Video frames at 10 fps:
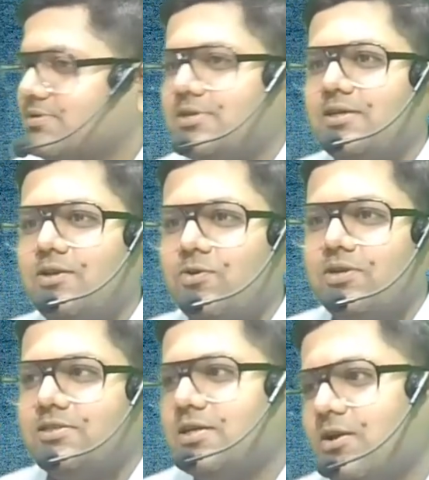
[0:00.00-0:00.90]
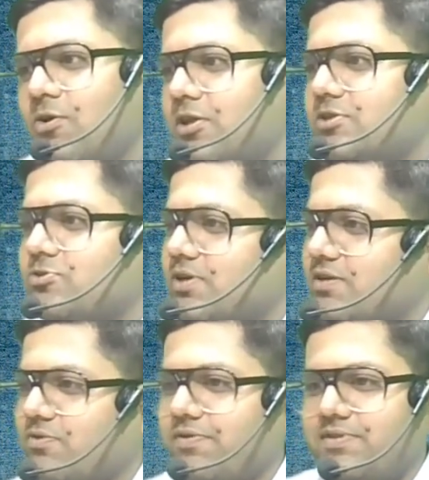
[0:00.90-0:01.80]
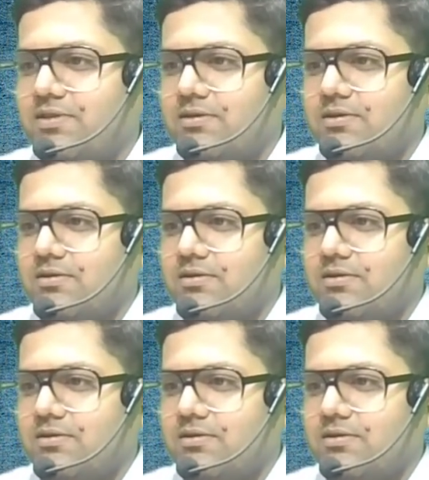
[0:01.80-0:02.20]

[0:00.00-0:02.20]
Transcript: General knowledge you should have of everything.